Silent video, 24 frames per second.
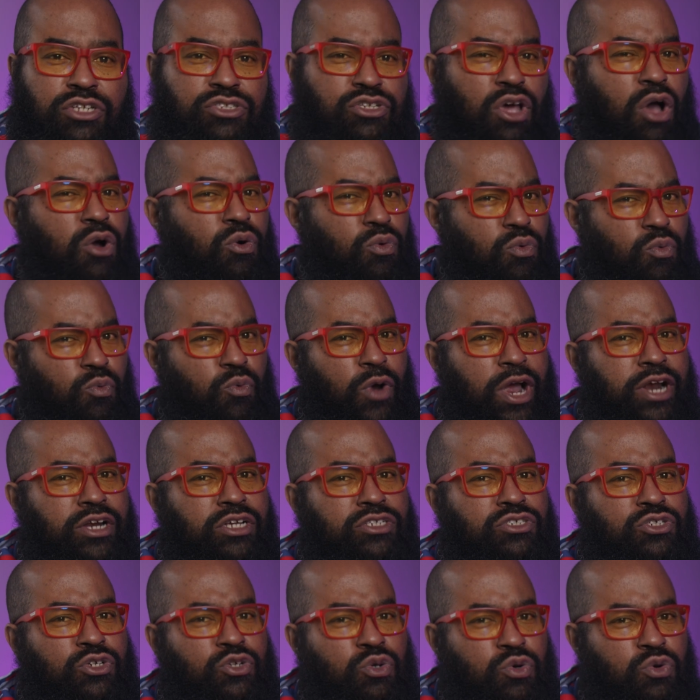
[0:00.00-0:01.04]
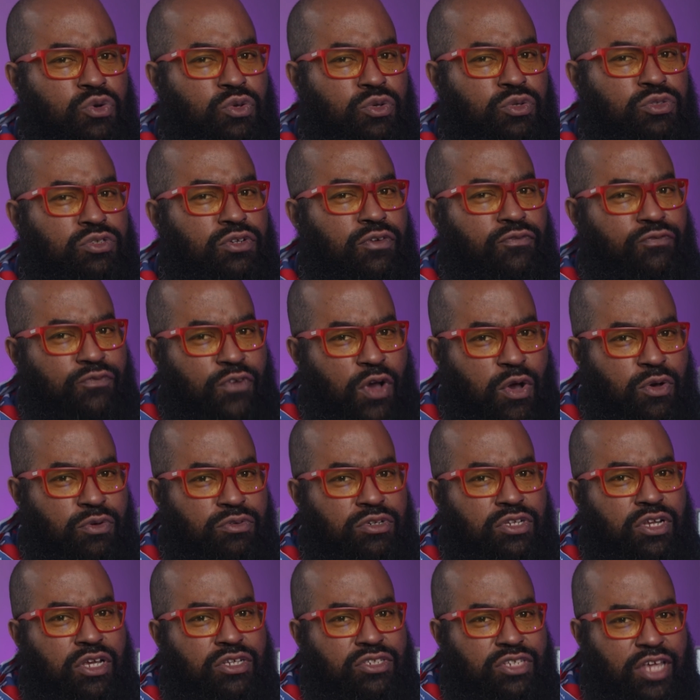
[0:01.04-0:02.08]
So where does Google's
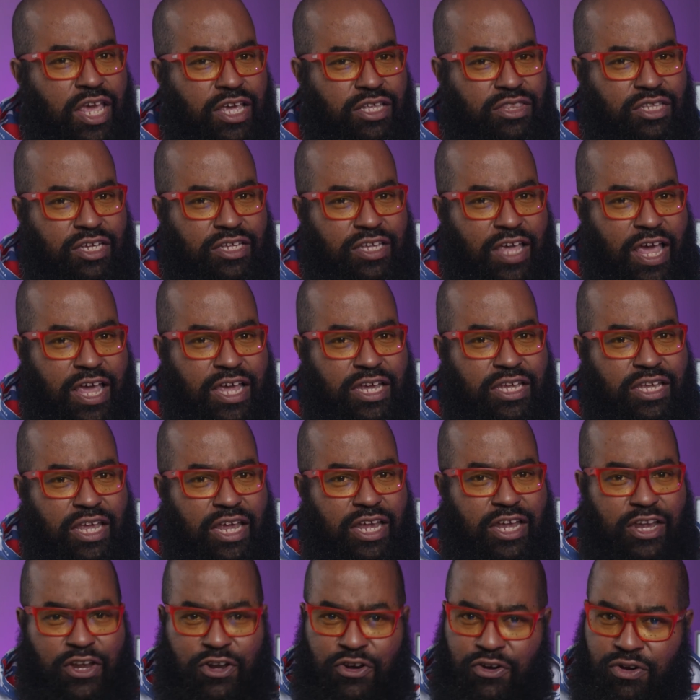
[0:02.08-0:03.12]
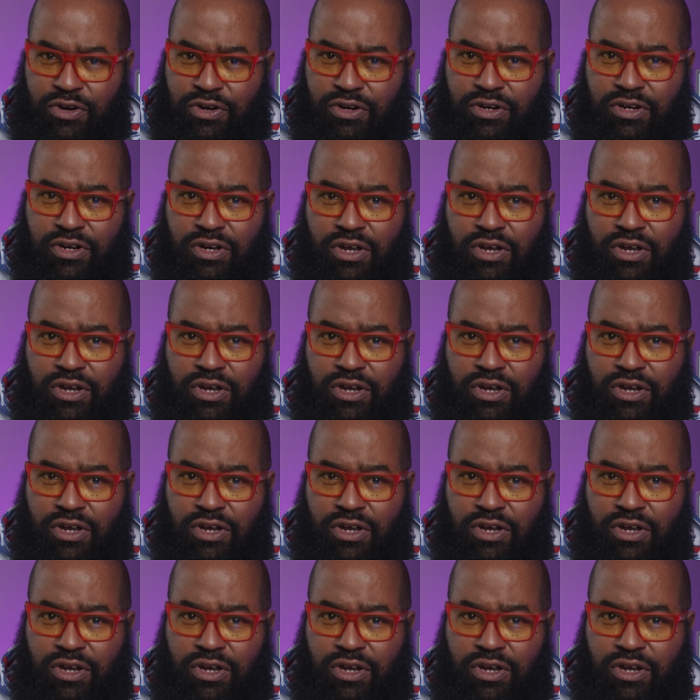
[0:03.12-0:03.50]
phone take the cake here?